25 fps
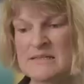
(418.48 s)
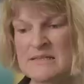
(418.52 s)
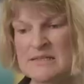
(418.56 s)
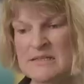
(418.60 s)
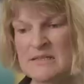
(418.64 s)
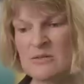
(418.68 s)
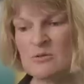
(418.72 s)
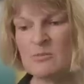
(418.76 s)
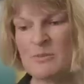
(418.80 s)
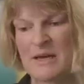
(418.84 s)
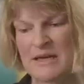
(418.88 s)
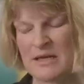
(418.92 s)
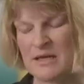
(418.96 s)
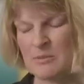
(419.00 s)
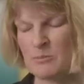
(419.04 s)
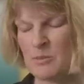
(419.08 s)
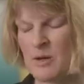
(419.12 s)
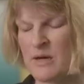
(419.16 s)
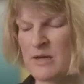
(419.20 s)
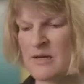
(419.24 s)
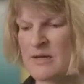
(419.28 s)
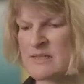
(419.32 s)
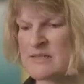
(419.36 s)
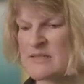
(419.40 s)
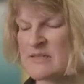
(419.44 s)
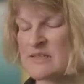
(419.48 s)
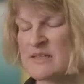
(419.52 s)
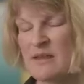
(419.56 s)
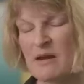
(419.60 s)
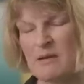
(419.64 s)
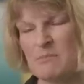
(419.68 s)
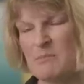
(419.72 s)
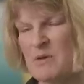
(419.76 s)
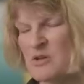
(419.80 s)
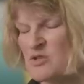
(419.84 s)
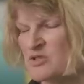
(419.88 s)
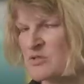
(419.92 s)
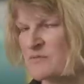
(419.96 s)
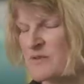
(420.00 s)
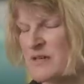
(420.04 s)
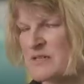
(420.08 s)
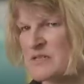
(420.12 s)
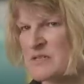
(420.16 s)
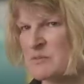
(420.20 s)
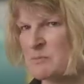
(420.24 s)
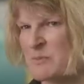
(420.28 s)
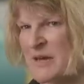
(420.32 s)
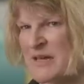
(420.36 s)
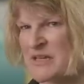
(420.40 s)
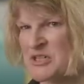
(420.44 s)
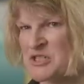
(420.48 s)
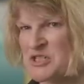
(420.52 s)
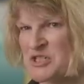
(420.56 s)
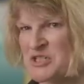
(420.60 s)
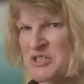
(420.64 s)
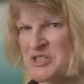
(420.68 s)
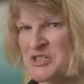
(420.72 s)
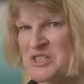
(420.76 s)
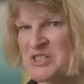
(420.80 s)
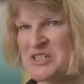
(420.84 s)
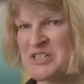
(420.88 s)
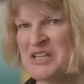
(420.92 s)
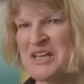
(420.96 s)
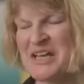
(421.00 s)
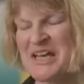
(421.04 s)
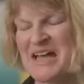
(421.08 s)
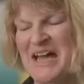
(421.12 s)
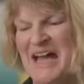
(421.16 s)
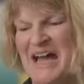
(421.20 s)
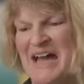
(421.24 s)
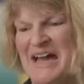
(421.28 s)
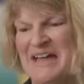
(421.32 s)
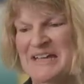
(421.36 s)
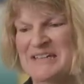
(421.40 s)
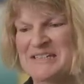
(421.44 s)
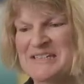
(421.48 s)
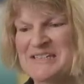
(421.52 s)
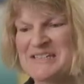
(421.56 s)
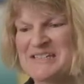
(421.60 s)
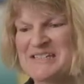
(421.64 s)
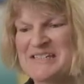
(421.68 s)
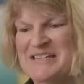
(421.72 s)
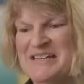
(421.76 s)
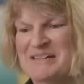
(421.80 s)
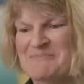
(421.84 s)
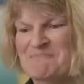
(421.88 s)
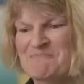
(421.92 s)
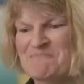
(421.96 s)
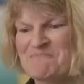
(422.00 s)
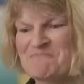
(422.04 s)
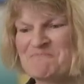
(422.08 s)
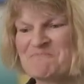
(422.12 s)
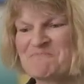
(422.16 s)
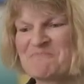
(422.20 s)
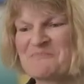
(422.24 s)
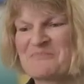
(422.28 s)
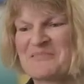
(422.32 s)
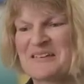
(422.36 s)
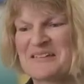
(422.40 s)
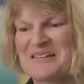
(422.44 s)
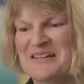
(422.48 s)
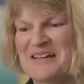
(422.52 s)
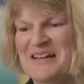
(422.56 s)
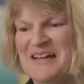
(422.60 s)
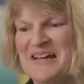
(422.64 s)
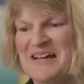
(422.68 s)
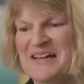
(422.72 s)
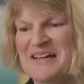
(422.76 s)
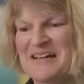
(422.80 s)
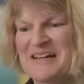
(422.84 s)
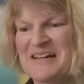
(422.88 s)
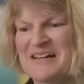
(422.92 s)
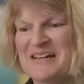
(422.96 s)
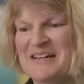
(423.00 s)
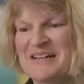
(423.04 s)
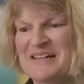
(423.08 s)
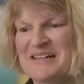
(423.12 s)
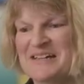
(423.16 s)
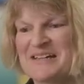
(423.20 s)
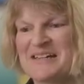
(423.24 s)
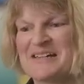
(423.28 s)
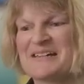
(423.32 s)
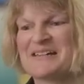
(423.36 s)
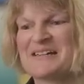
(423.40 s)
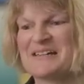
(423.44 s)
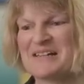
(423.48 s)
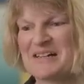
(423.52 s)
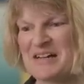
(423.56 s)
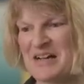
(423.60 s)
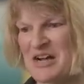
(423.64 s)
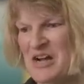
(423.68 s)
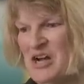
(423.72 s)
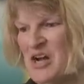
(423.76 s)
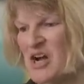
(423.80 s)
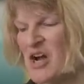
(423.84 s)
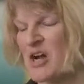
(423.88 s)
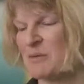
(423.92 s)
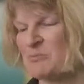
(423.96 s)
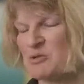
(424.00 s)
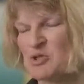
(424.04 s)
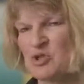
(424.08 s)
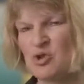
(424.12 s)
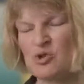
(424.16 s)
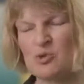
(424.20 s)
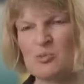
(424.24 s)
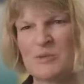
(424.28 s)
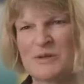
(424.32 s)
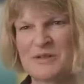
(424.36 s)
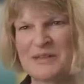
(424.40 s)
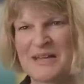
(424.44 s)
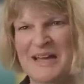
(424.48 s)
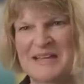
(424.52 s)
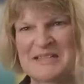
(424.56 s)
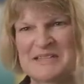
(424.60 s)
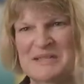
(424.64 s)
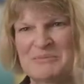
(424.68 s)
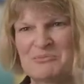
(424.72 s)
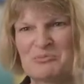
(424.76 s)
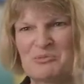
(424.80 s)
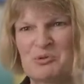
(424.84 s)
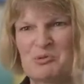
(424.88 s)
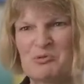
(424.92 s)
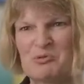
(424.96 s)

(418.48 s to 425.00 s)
He's still making progress. He's a very motivated patient, and um, uh, I'm sure we'll get him